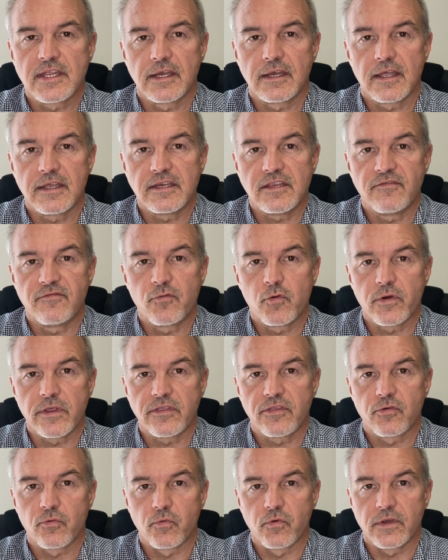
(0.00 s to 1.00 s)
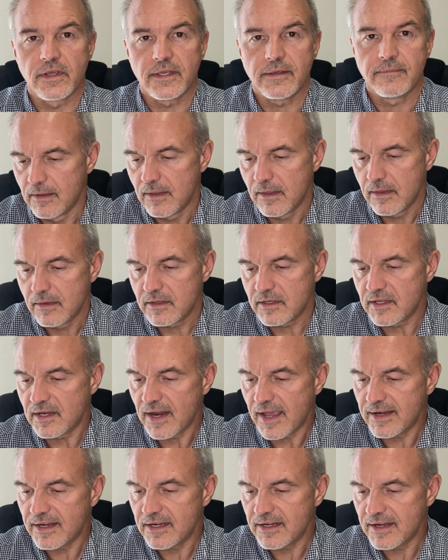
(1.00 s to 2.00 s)
in 1943, the
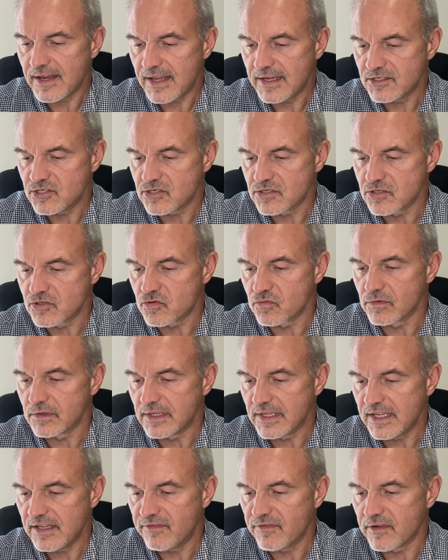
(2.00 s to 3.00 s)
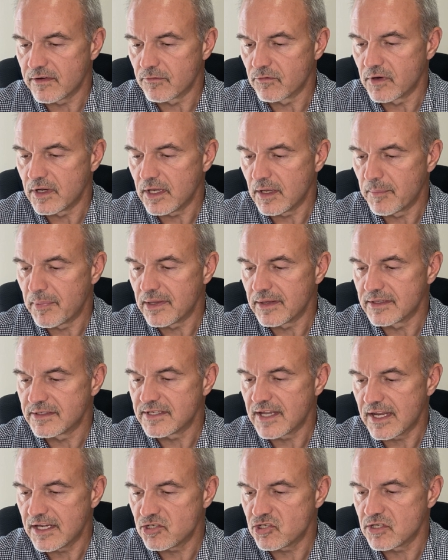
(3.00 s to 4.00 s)
United Nations Relief and
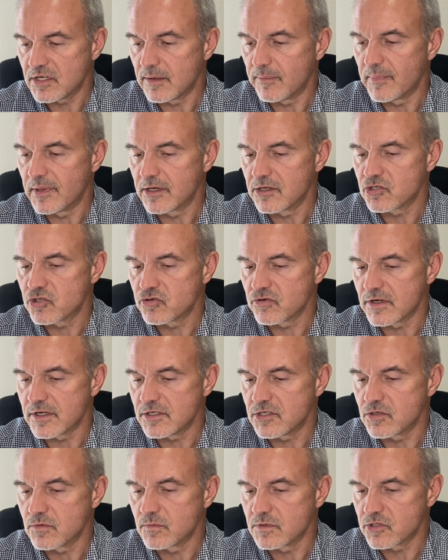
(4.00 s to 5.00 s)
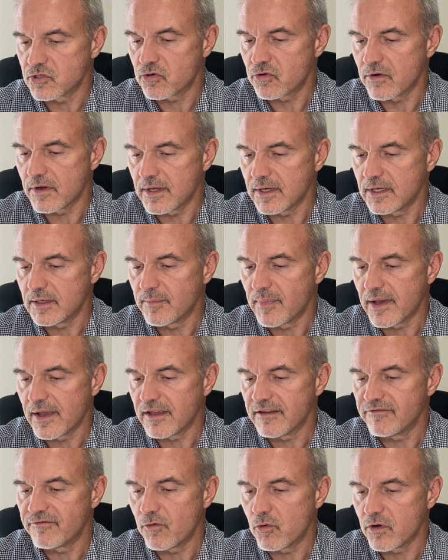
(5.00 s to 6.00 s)
Rehabilitation Administration was created by a
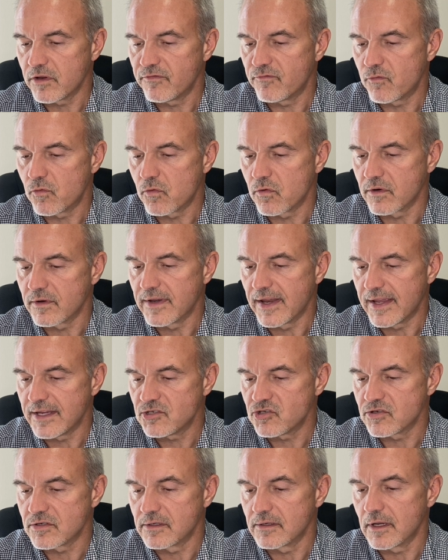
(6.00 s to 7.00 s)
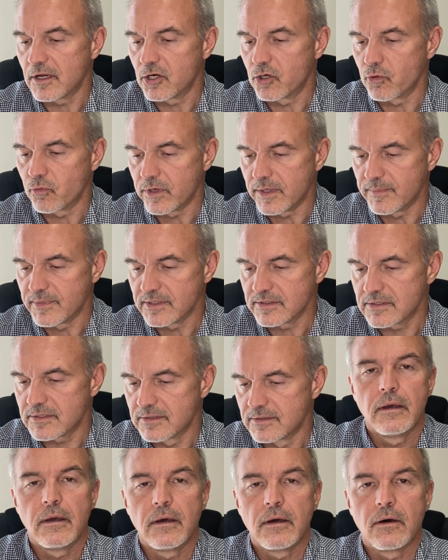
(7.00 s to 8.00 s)
44-nation agreement.
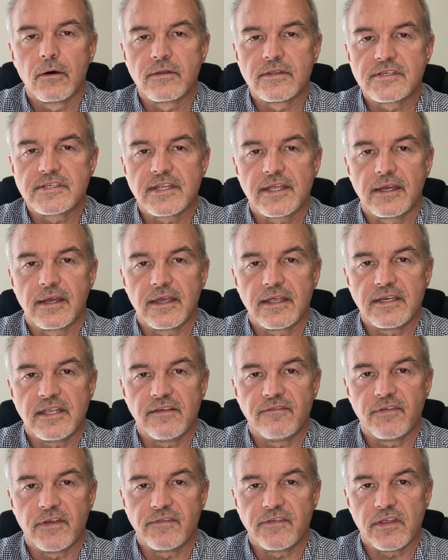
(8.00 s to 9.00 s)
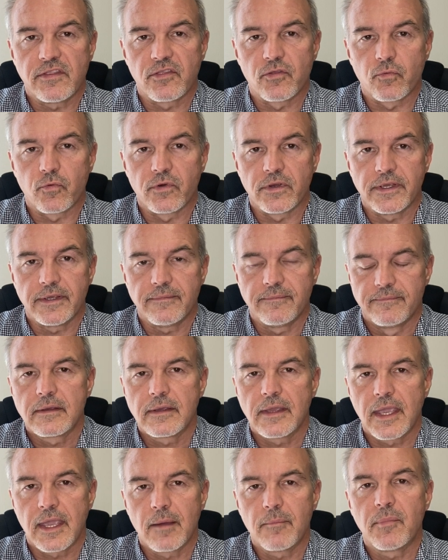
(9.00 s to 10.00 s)
On this day in 1953,
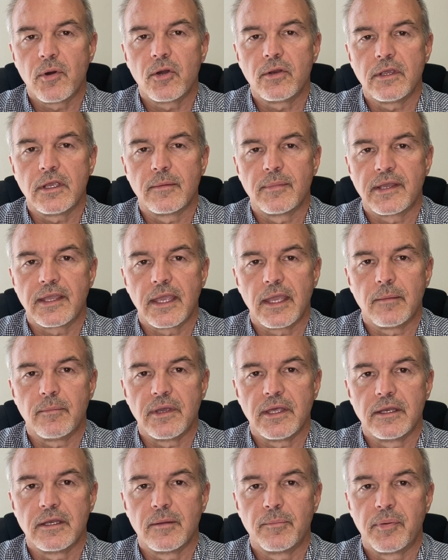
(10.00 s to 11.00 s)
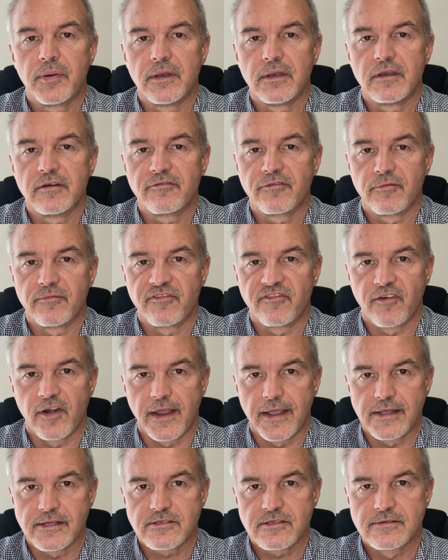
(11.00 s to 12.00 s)
Cambodia became independent from
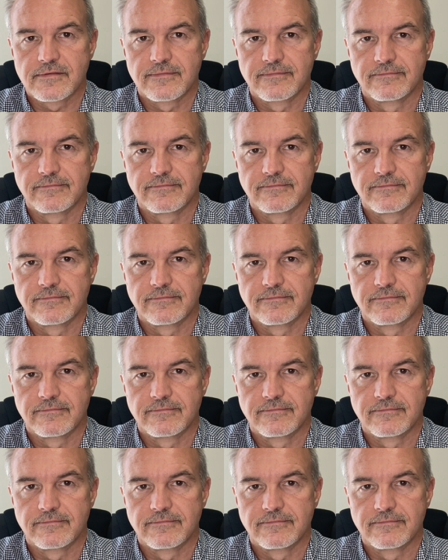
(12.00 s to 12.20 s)
France.